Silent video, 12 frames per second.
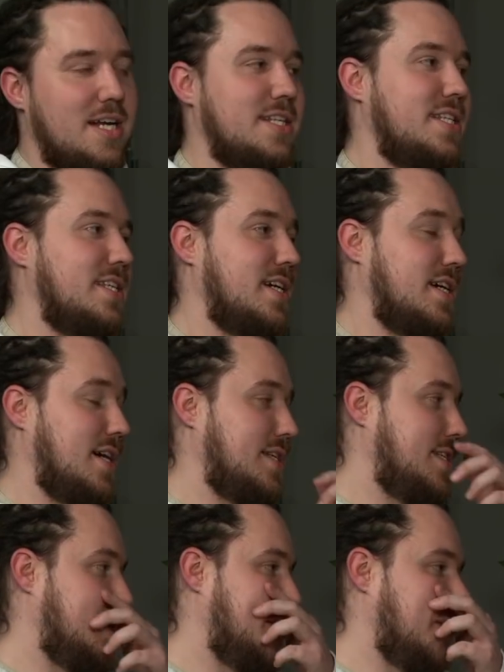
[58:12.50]
and I see that
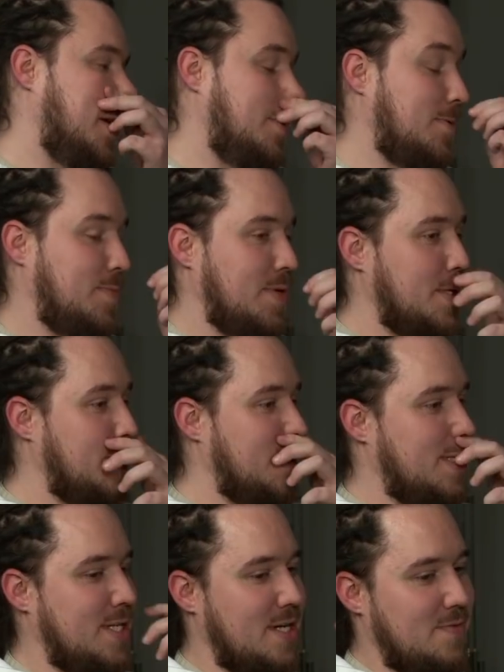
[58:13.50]
a lot with plugins
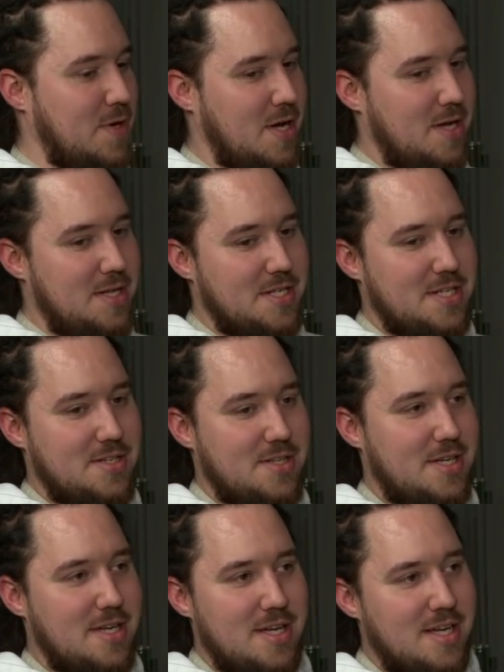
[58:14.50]
and stuff, I
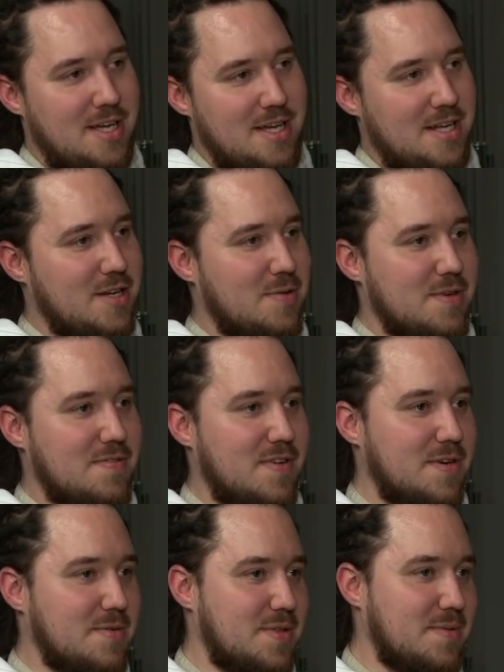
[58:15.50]
instantly don't want to
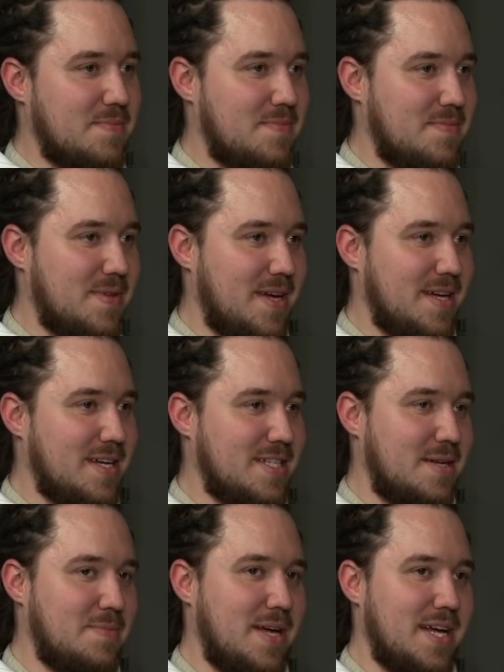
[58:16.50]
fuck with them. Yeah, because
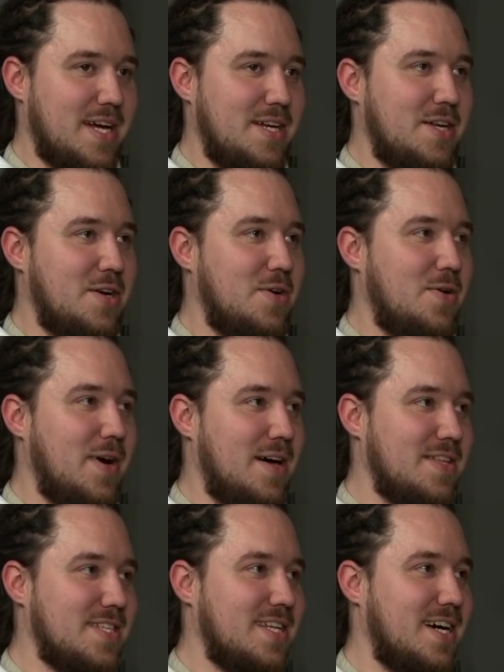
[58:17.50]
I'm like, I know how
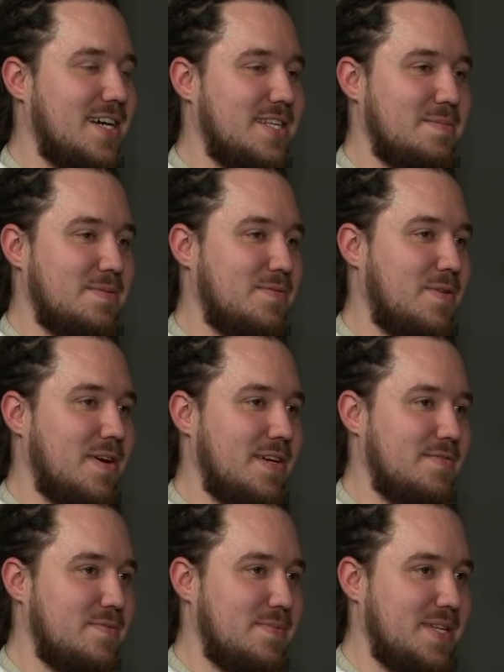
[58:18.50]
this guy is before I
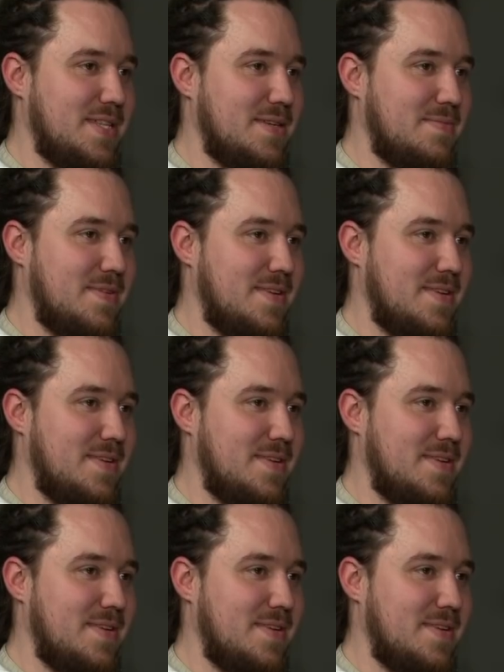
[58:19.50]
even meet them.